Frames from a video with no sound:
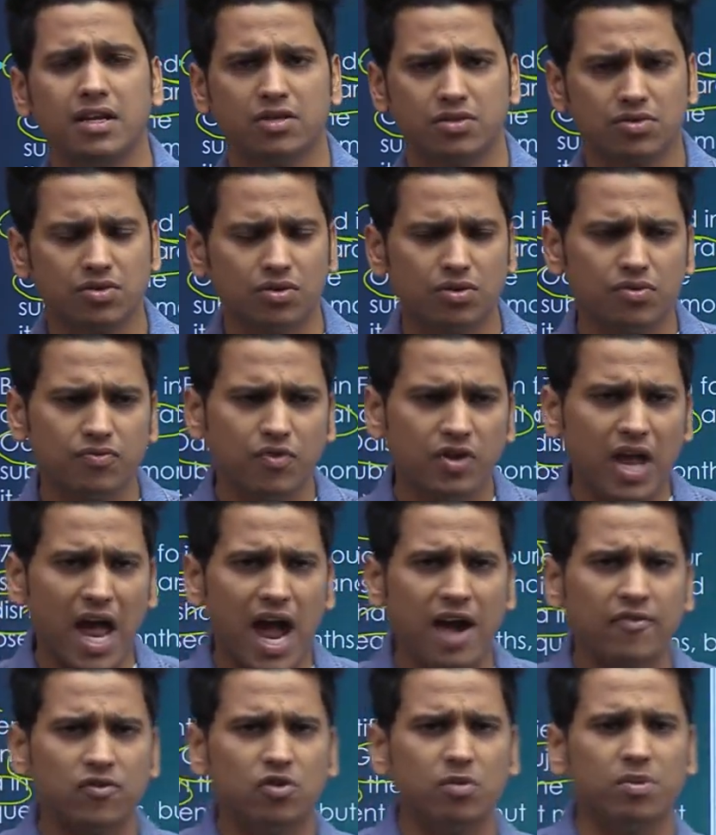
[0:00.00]
So, we
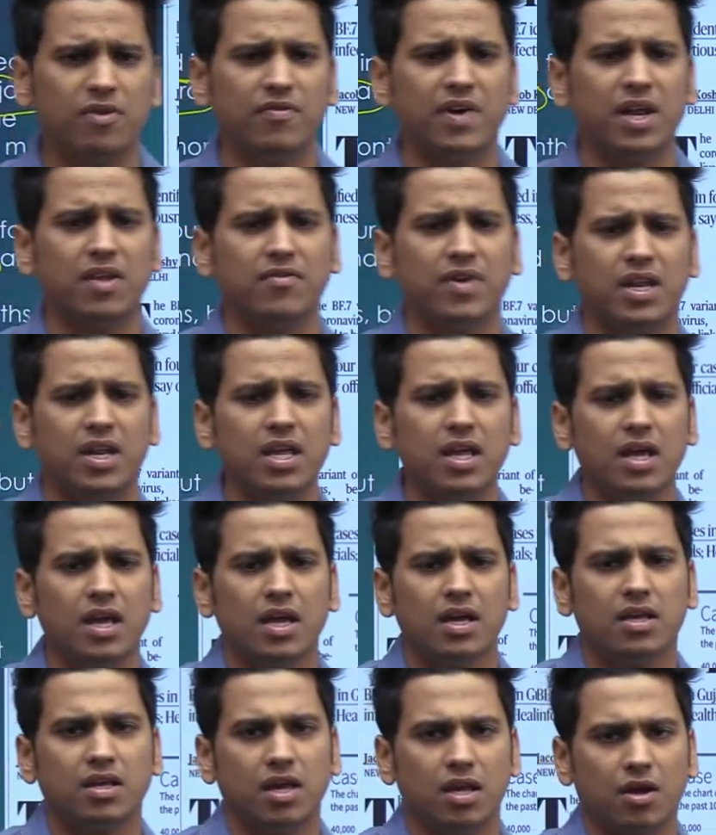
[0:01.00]
have to be very, very
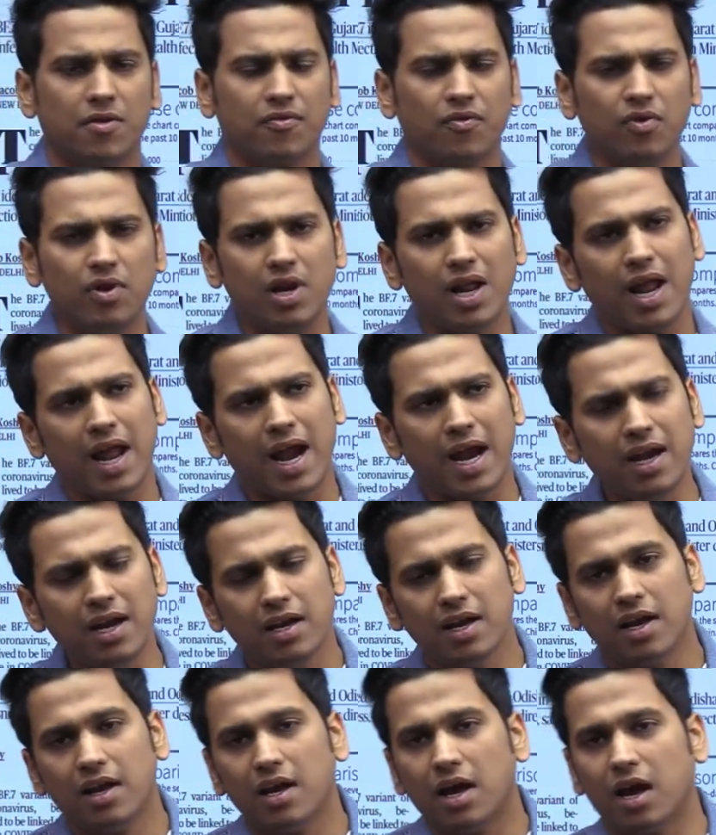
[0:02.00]
careful and
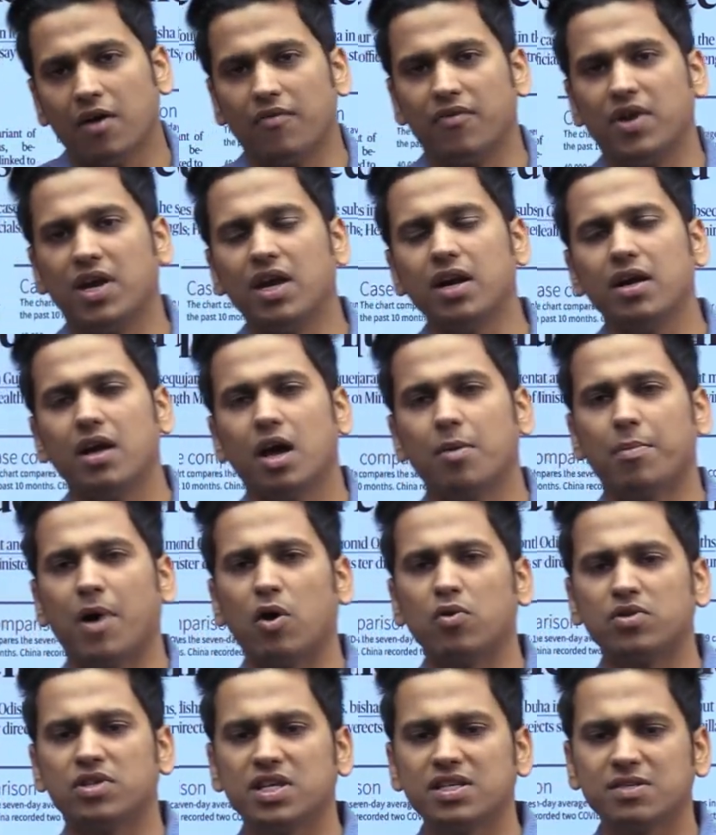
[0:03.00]
aware
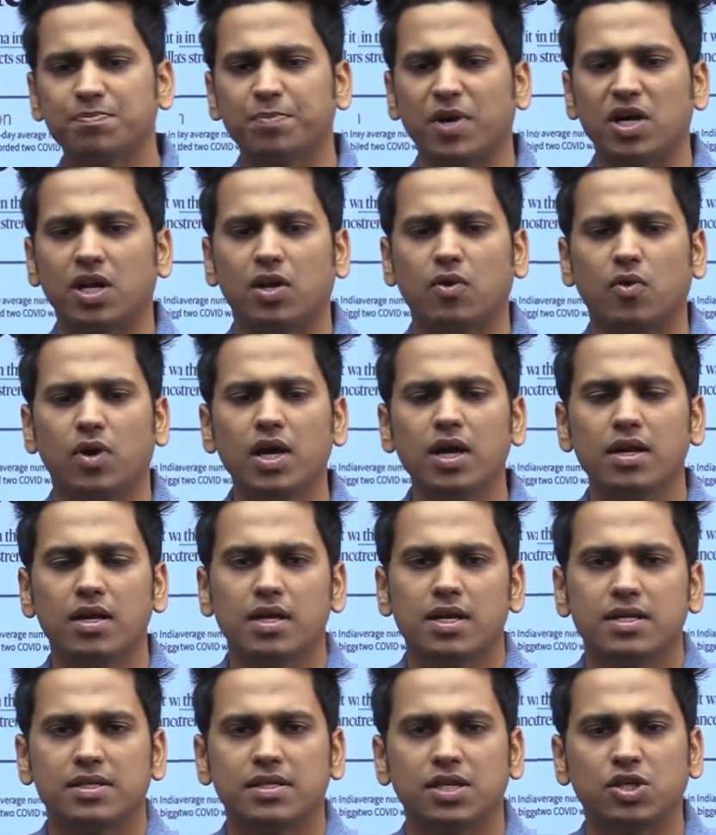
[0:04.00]
about this particular
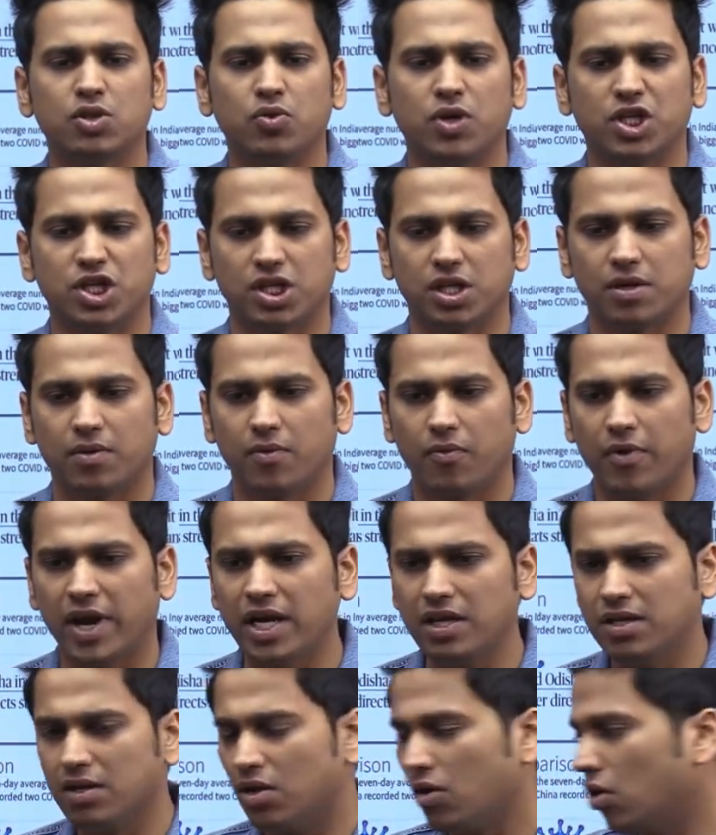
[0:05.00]
situation,
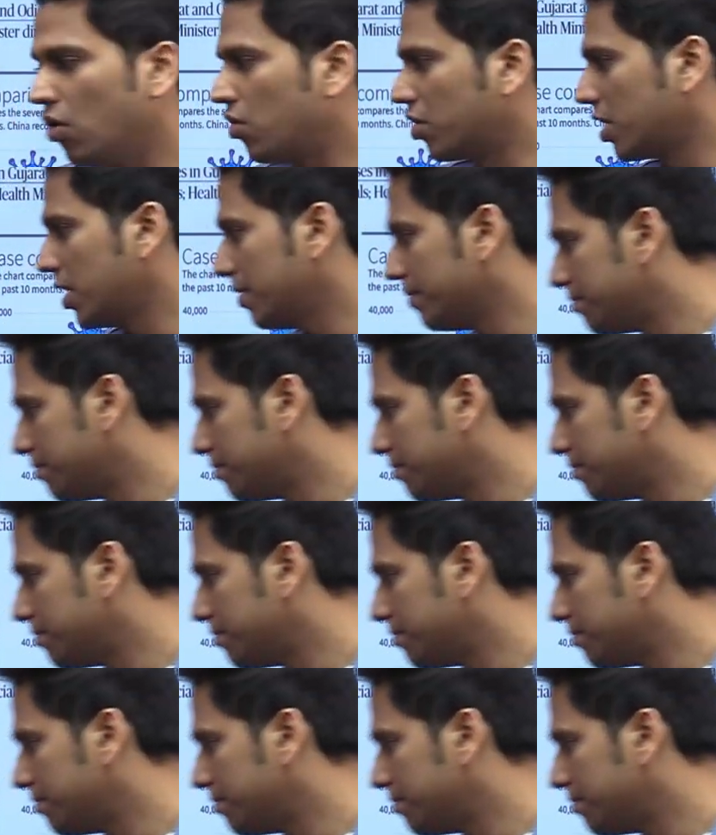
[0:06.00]
right? Okay.